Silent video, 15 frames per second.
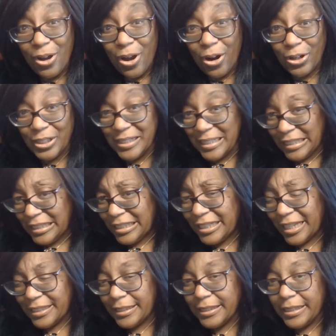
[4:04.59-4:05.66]
are
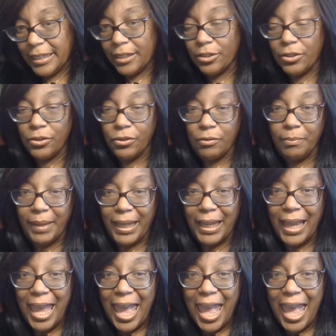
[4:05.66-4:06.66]
suggesting to me.